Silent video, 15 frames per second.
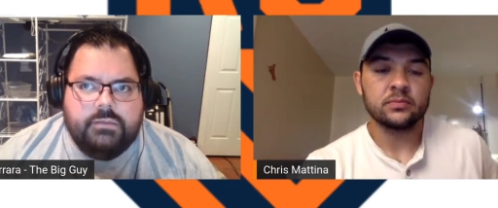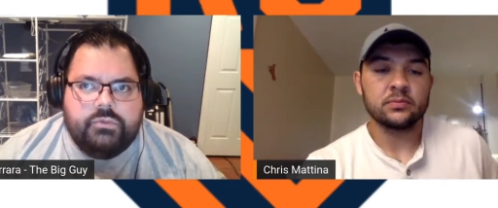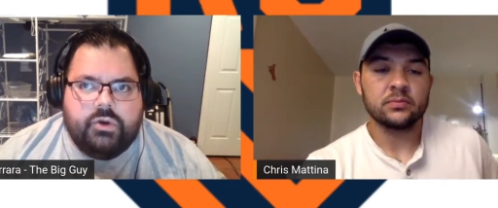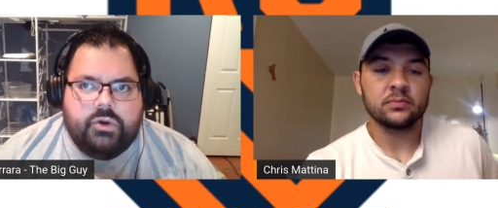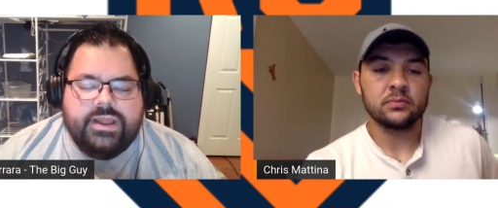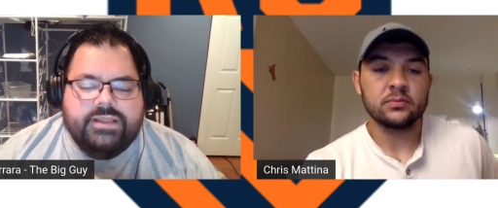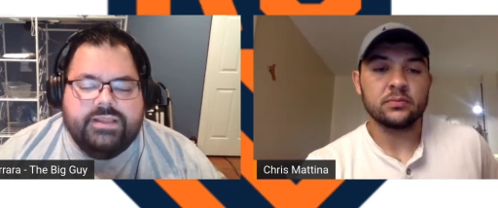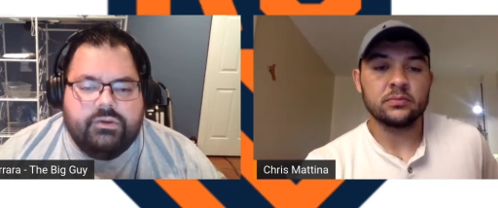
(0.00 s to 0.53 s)

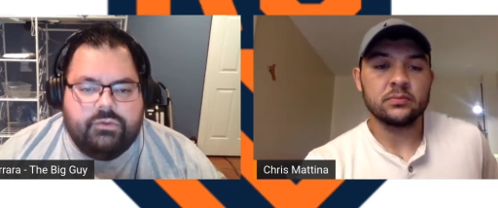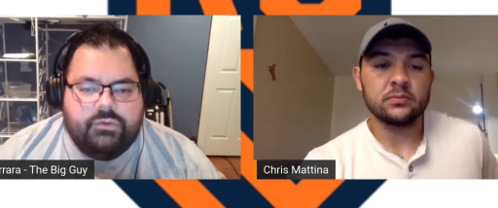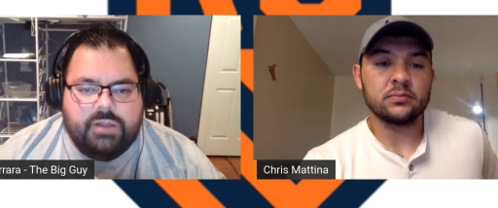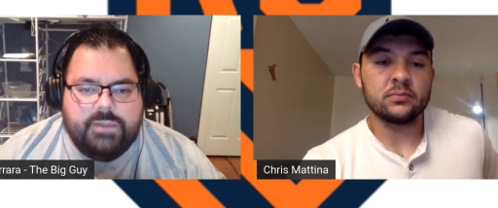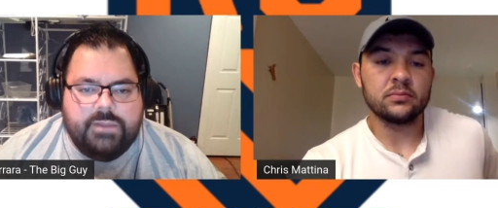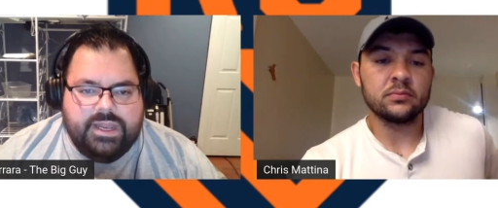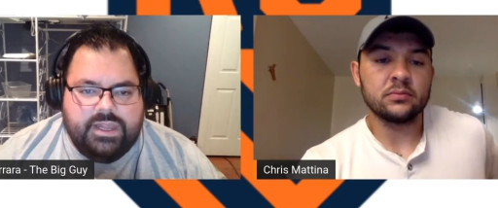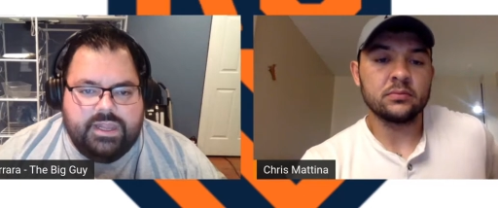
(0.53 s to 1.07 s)
Speaker 1: brought into
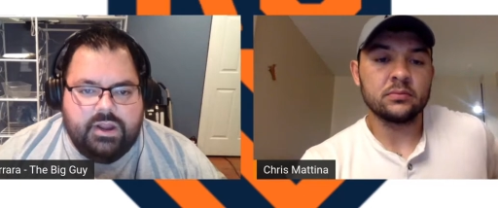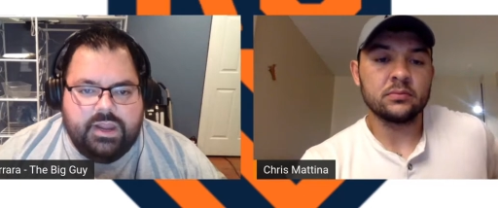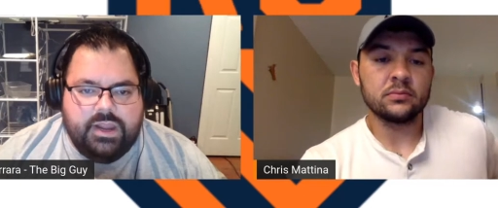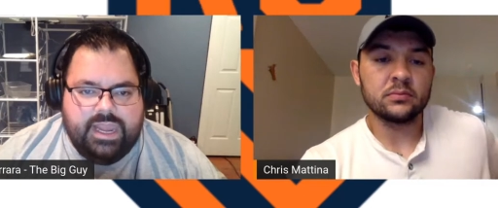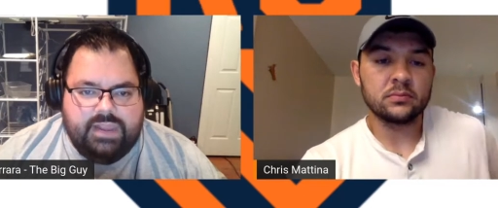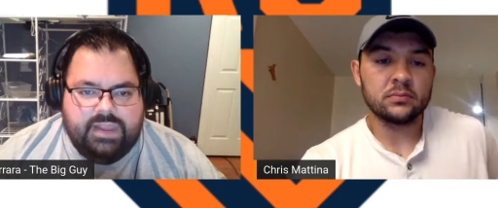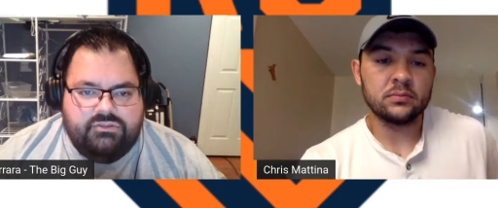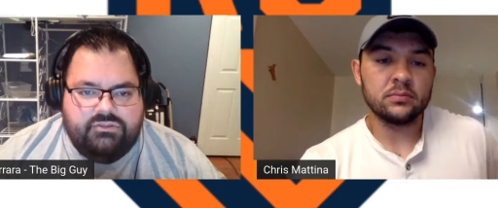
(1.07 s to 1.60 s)
rugby at a young
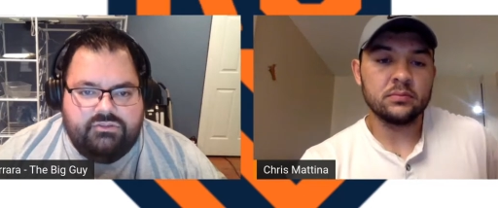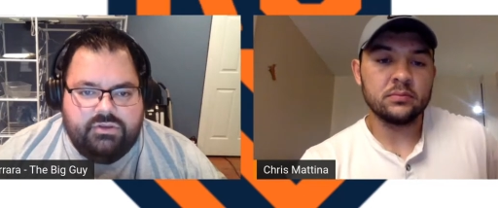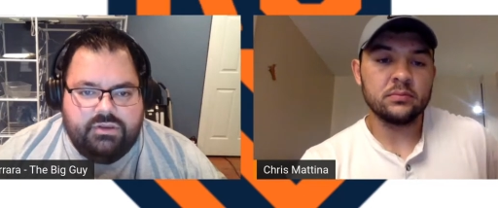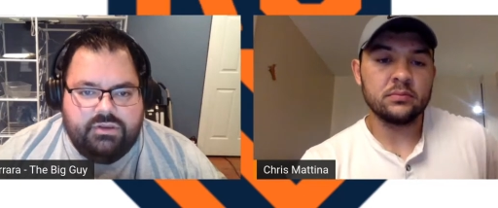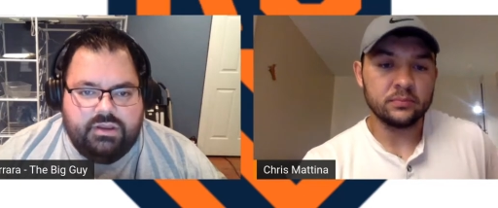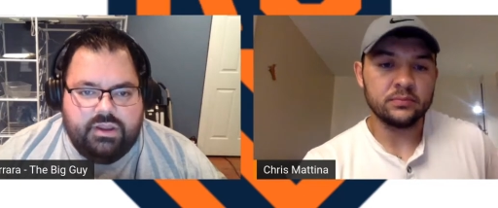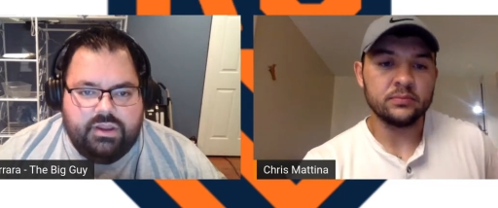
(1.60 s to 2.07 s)
age.